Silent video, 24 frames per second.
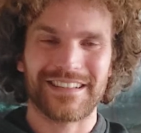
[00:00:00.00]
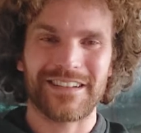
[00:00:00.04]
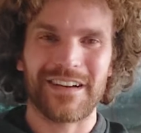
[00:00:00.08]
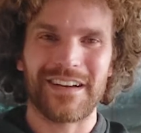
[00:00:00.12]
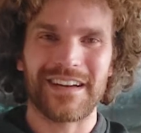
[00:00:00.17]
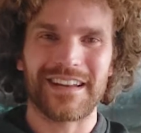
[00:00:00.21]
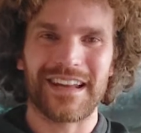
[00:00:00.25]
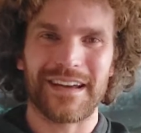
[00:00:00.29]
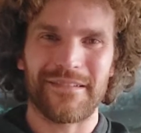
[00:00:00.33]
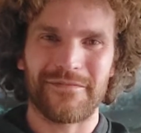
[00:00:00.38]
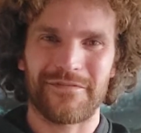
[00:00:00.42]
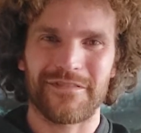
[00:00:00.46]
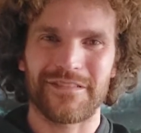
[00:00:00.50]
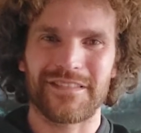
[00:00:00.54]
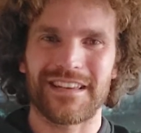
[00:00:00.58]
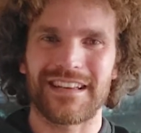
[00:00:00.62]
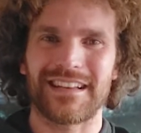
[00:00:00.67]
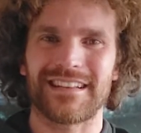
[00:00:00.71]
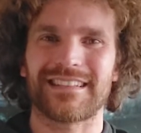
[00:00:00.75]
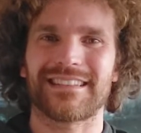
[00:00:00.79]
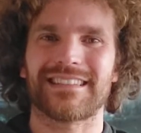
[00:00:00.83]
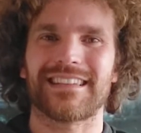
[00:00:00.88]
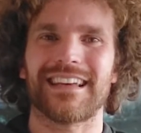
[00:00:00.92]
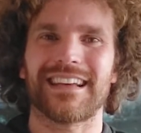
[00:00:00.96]
sign up for
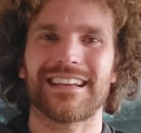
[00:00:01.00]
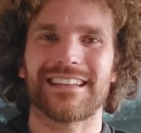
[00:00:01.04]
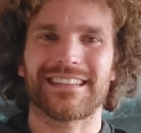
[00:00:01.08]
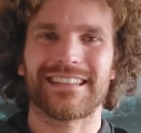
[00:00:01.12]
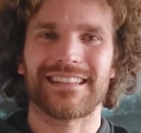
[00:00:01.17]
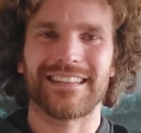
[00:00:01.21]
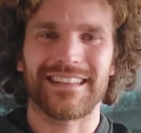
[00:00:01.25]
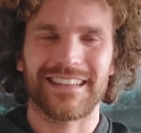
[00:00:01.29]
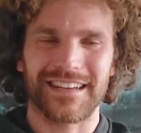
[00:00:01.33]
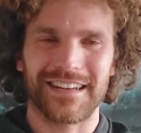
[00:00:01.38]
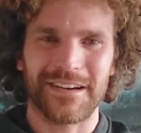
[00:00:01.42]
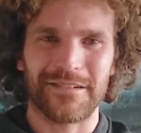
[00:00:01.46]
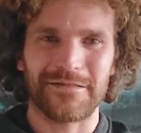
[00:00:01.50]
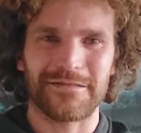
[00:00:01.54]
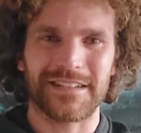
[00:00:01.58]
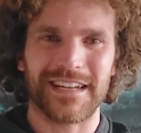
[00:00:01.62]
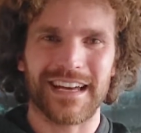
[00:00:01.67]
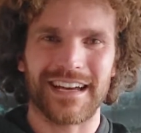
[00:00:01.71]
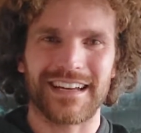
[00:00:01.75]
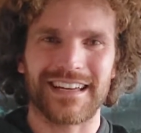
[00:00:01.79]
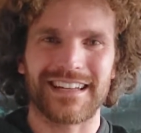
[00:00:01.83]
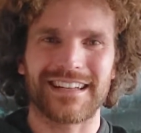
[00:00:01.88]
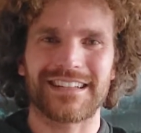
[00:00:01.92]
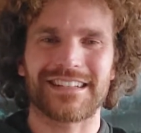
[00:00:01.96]
this. Text Nolanelle
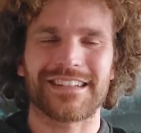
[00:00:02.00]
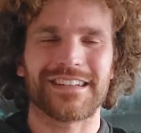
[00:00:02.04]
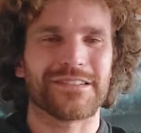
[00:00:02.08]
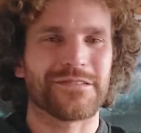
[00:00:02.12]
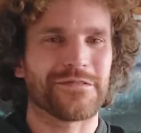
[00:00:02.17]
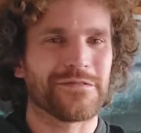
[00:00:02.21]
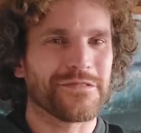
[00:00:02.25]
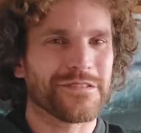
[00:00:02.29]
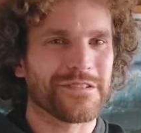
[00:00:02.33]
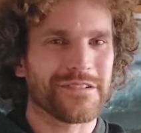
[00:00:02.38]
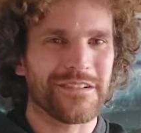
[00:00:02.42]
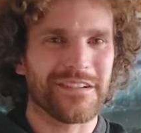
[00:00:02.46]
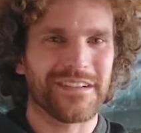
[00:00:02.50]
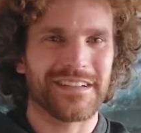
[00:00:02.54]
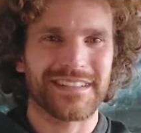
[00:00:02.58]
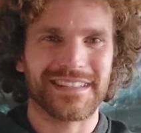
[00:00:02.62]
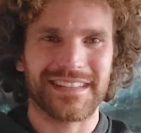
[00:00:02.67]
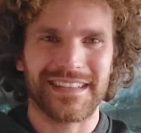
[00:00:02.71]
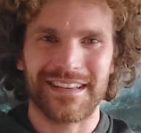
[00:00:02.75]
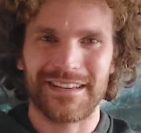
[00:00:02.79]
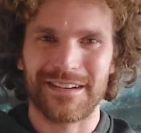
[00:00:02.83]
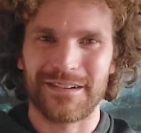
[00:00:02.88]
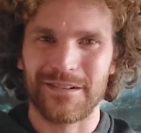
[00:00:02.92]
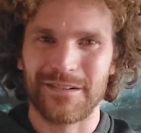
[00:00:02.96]
Dungan, she's
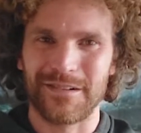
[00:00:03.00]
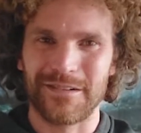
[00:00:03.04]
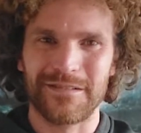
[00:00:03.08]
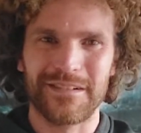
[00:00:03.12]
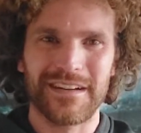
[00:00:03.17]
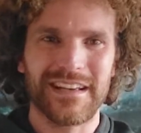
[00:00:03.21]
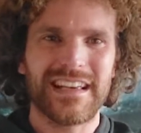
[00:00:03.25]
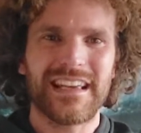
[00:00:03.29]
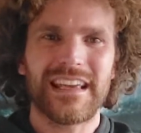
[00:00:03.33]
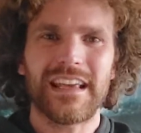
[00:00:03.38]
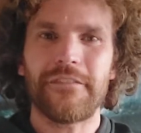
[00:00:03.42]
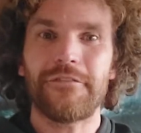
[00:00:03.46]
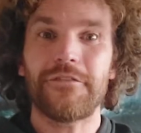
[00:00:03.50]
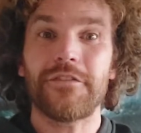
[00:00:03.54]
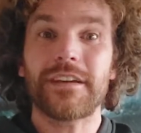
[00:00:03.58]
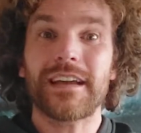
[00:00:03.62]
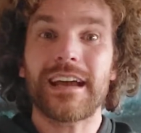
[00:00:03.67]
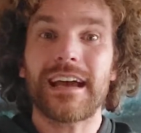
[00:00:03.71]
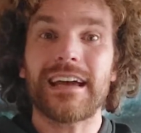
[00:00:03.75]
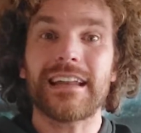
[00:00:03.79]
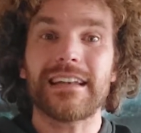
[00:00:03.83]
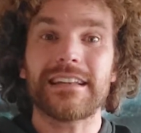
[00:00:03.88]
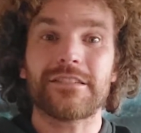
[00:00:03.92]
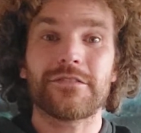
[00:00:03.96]
organising it all. If you
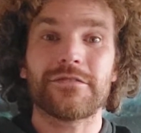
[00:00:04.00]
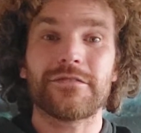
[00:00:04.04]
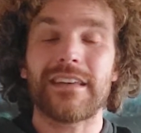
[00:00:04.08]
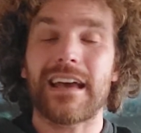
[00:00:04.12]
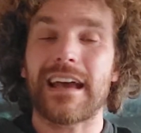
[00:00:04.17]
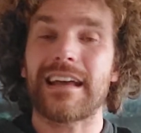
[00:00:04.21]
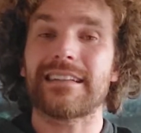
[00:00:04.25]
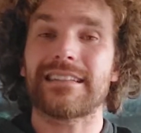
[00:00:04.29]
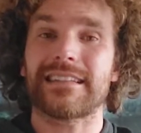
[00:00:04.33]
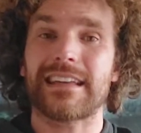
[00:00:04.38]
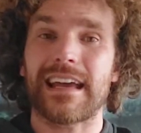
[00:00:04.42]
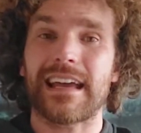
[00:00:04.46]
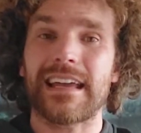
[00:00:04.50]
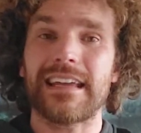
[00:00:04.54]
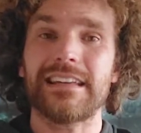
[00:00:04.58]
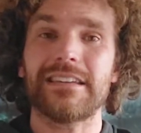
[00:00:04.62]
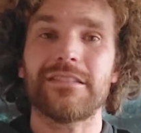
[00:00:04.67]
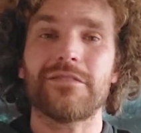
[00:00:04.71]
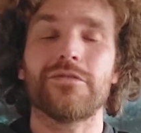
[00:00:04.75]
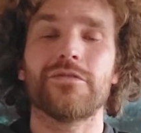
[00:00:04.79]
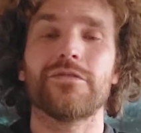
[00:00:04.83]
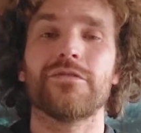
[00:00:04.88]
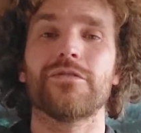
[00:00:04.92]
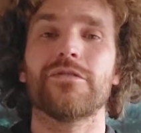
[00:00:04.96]
can't do that
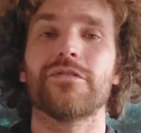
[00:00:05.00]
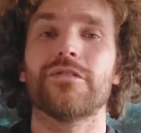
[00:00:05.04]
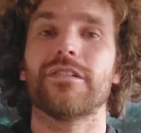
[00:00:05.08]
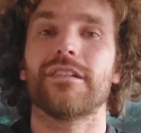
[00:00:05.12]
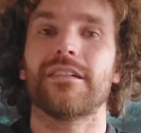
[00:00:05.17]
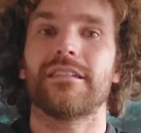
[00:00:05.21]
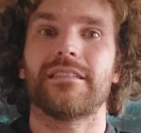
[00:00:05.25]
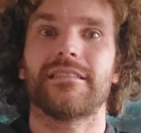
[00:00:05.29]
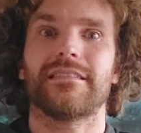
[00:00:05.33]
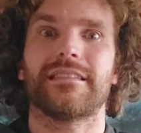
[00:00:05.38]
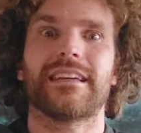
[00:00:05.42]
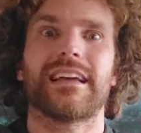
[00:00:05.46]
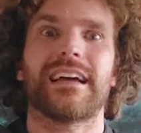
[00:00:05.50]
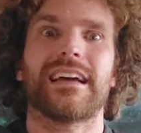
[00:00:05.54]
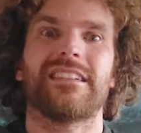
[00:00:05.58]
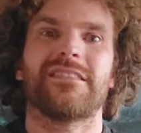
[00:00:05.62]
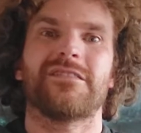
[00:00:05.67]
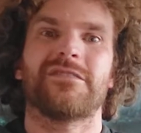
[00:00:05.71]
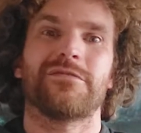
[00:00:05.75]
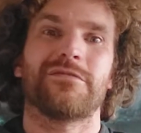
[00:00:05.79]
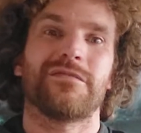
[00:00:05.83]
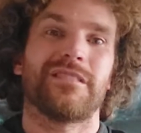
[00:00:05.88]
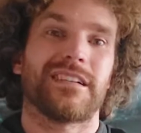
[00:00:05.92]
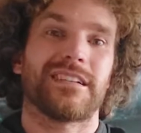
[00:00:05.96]
date or
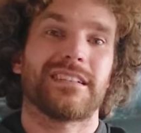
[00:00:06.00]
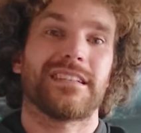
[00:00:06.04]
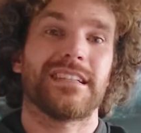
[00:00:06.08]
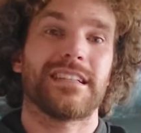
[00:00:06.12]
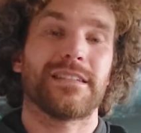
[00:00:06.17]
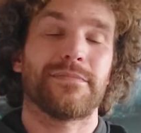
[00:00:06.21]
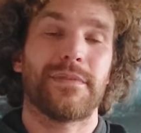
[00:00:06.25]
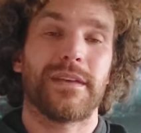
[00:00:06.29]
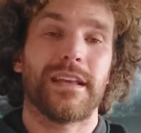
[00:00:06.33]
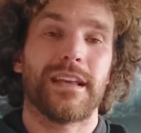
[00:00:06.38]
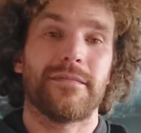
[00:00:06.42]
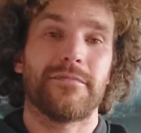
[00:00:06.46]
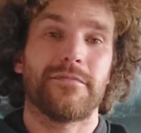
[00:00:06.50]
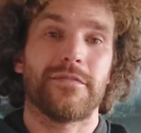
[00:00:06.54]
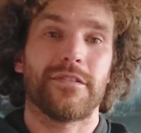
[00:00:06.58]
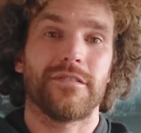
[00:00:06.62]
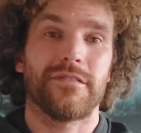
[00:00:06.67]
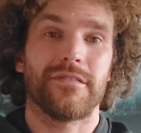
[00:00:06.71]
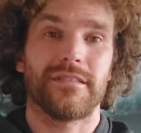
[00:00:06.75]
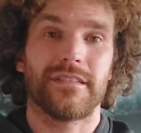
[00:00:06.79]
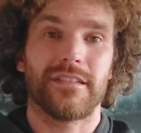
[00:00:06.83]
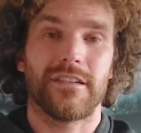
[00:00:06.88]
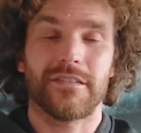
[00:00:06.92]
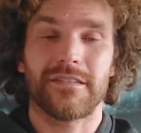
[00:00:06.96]
can't do like 6 p.m.
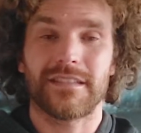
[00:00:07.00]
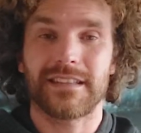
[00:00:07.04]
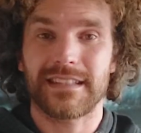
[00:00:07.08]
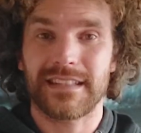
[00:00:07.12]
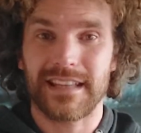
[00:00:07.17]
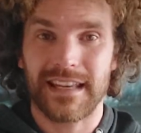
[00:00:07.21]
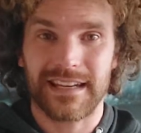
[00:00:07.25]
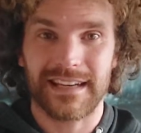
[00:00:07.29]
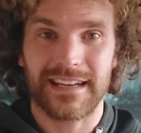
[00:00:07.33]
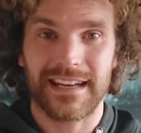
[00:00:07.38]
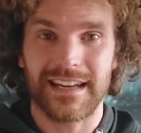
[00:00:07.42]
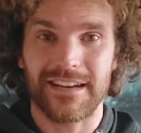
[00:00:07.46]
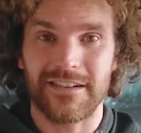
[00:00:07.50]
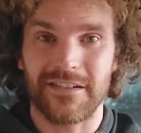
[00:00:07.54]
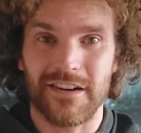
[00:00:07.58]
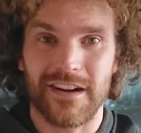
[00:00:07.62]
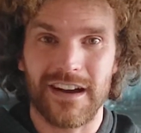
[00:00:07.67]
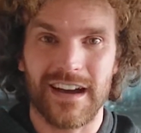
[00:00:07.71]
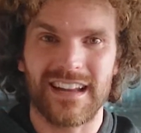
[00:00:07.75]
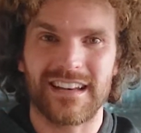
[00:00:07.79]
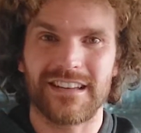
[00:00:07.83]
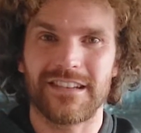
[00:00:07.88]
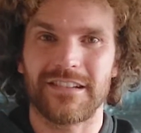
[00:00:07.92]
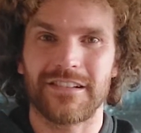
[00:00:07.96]
on, on the Saturday
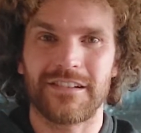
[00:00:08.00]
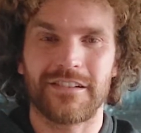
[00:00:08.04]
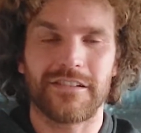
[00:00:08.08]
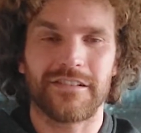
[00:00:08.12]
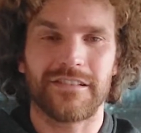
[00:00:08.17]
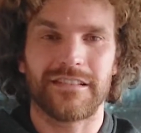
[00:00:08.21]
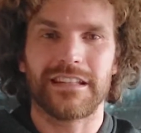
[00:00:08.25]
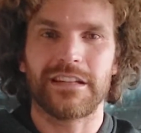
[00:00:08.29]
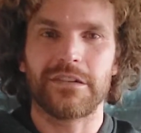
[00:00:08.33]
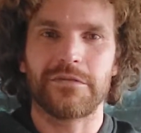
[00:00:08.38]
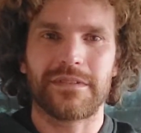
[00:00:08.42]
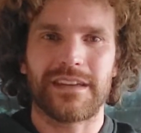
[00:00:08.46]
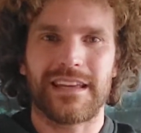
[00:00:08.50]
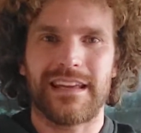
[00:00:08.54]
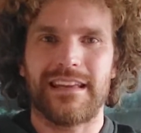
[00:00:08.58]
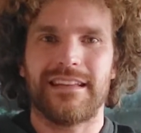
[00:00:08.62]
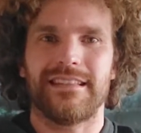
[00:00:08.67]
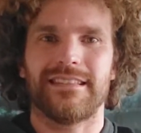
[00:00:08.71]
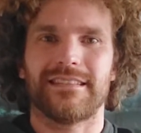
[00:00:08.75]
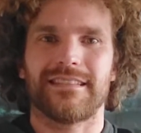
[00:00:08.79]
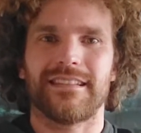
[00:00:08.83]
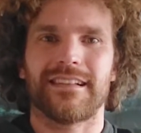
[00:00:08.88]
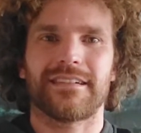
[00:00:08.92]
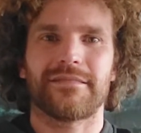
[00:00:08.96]
night and you've got little
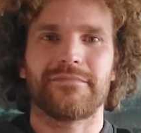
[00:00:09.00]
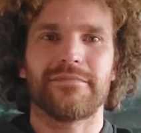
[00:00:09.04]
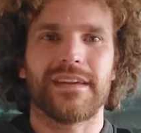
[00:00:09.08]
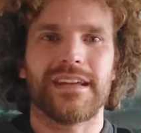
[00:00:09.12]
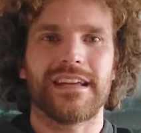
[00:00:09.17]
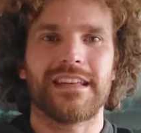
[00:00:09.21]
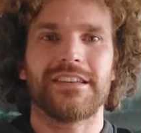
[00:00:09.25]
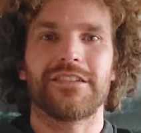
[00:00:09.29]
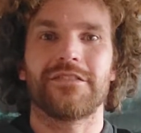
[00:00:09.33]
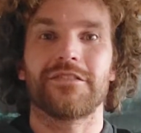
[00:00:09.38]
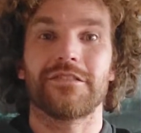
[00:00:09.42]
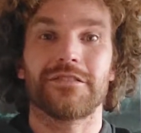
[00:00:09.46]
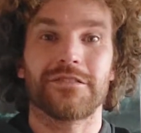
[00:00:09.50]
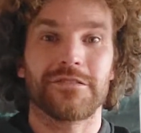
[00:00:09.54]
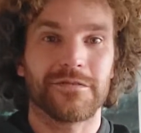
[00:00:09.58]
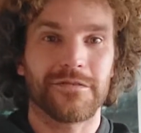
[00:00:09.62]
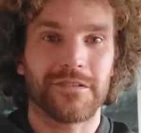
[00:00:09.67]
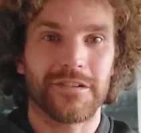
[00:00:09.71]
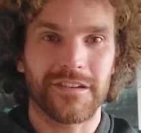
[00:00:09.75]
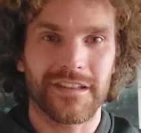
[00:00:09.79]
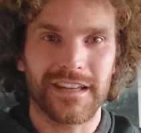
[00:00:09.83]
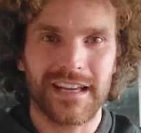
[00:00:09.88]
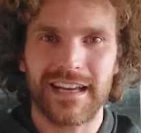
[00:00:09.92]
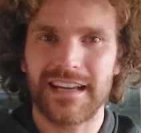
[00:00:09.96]
kids like me and you've got to do
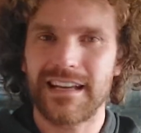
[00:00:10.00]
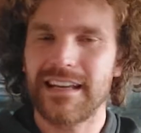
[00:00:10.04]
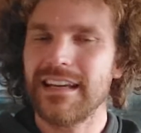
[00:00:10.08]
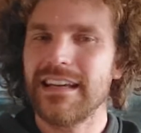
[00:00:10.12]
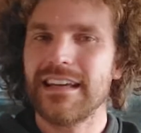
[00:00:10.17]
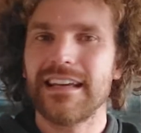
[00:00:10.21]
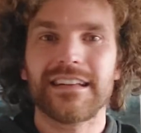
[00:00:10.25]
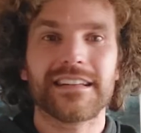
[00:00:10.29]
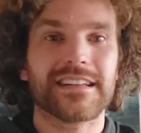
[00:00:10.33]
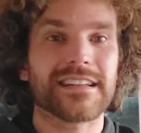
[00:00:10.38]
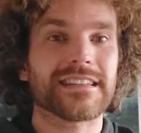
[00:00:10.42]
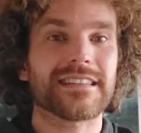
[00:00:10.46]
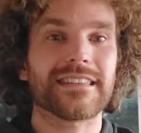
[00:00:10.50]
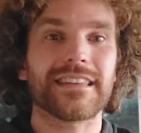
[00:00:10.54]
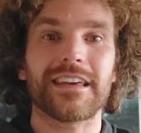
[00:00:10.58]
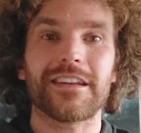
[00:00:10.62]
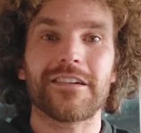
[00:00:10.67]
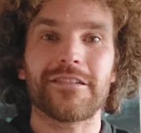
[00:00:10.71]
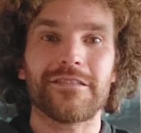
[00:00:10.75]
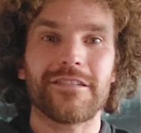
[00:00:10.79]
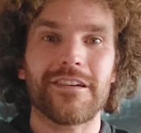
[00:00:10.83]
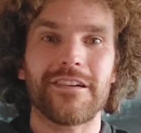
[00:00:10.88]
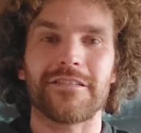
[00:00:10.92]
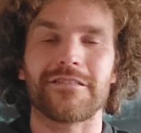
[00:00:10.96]
earlier, just let
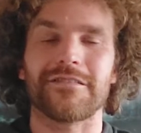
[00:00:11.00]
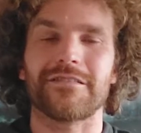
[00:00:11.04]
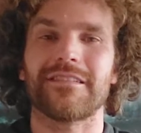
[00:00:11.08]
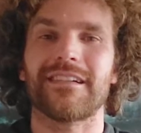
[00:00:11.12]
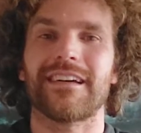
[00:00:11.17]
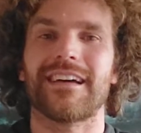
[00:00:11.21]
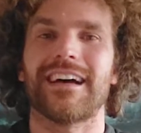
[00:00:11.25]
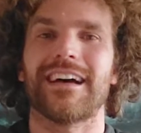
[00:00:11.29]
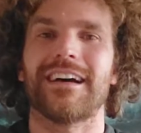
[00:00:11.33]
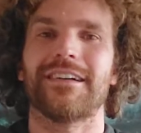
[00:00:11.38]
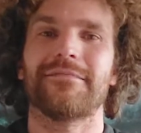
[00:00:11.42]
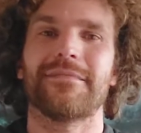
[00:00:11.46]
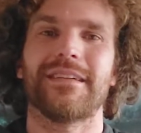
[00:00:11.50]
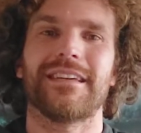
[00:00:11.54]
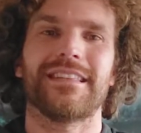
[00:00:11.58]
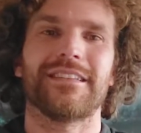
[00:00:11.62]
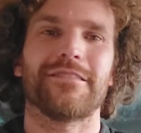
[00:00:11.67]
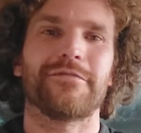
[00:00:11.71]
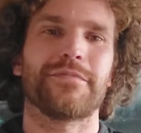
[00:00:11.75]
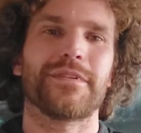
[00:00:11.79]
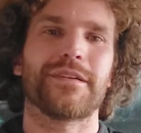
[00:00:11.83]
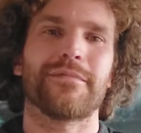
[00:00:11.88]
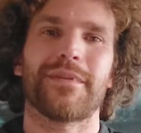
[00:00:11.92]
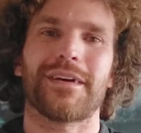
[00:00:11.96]
her know. Um, and
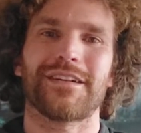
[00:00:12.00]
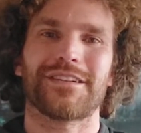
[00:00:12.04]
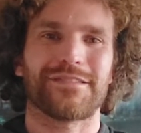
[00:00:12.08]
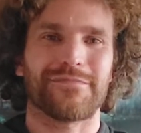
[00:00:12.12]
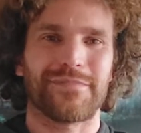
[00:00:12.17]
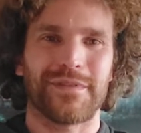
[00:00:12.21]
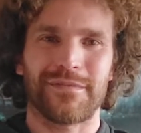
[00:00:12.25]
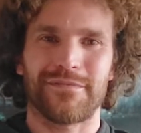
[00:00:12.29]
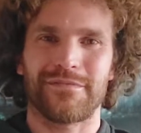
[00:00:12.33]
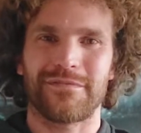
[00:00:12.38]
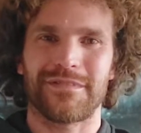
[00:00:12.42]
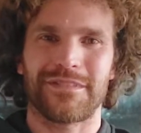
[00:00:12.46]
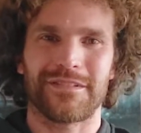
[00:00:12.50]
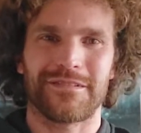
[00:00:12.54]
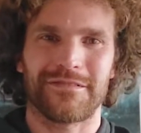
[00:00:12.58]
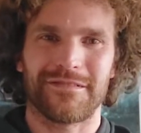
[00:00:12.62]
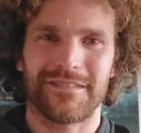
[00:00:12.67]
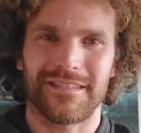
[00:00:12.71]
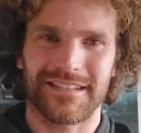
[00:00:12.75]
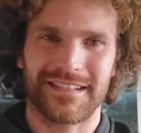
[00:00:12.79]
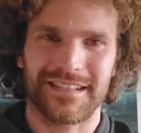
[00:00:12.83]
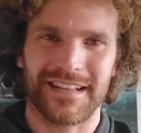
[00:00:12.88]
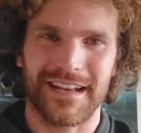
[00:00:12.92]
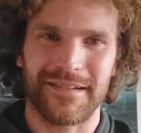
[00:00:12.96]
there'll be a bunch of people that are
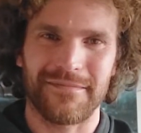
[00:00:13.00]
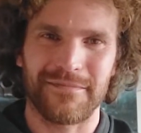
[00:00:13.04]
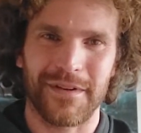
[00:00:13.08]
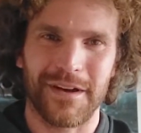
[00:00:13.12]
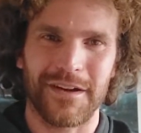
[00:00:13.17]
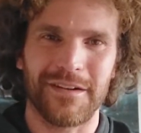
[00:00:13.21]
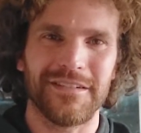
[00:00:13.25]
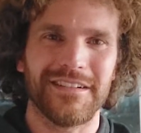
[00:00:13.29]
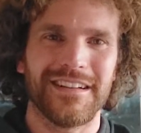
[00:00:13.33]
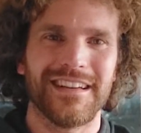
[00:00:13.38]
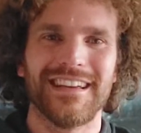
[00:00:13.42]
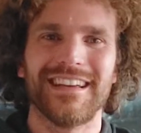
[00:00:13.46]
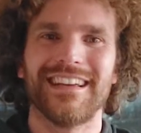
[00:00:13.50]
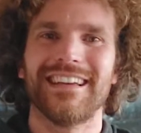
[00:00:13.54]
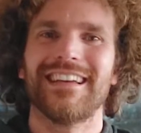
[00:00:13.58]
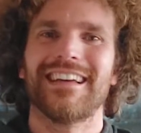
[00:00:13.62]
in the same boat